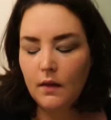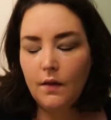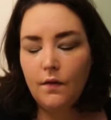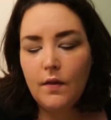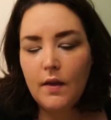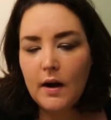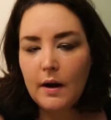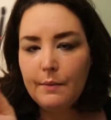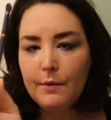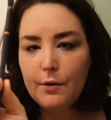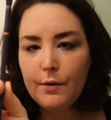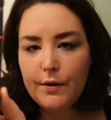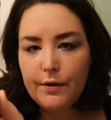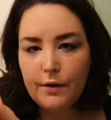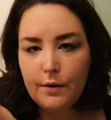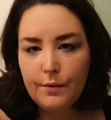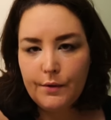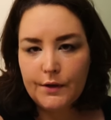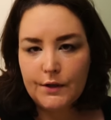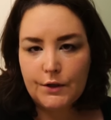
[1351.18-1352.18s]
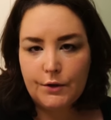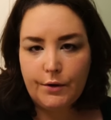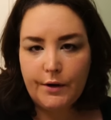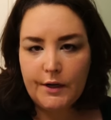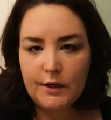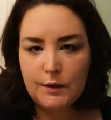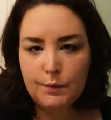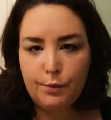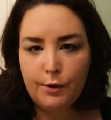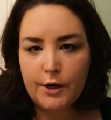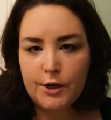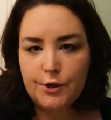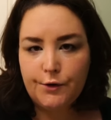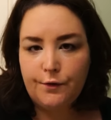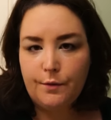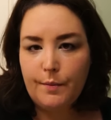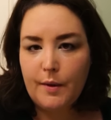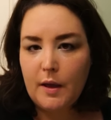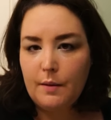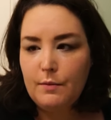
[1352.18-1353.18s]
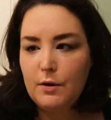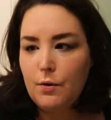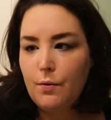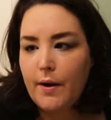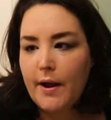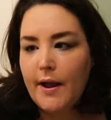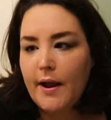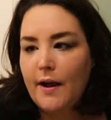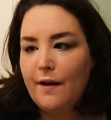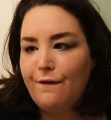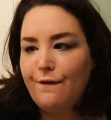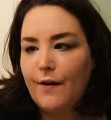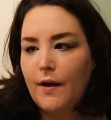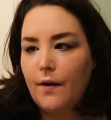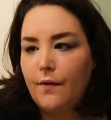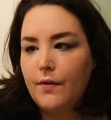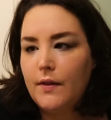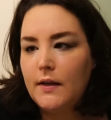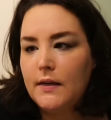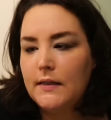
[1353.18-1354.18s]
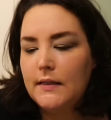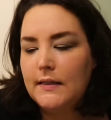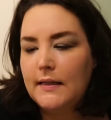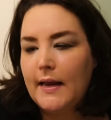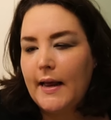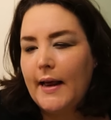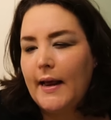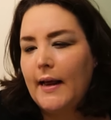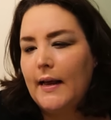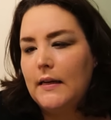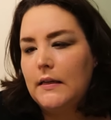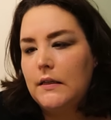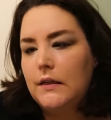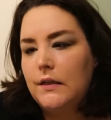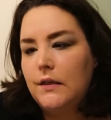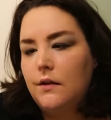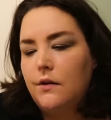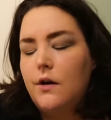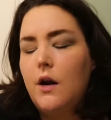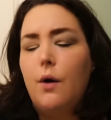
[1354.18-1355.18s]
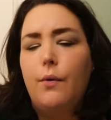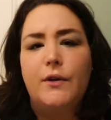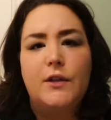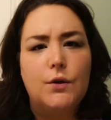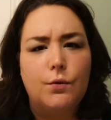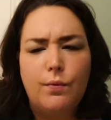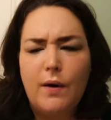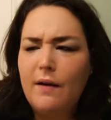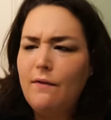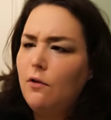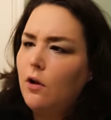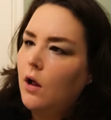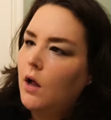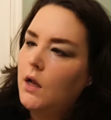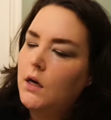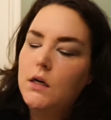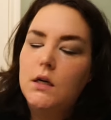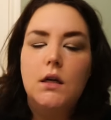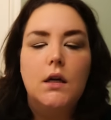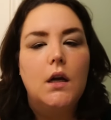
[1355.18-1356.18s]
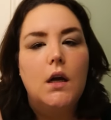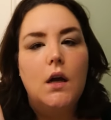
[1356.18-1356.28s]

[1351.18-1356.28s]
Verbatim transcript: then I'm going through with this crease brush from MUA. I found this at, no, it's Revlon.